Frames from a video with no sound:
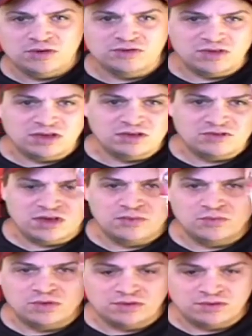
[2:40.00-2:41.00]
ones,
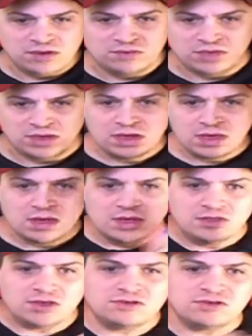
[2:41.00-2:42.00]
keychain ones, everything.
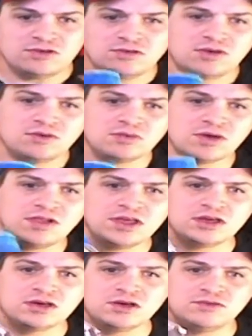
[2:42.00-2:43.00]
This is
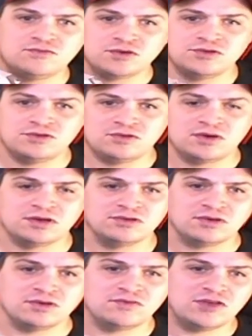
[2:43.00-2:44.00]
really good for
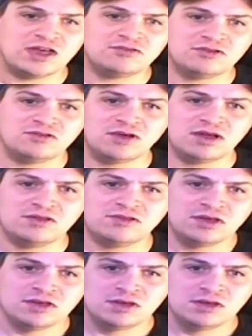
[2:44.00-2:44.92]
stress. So if you have stress,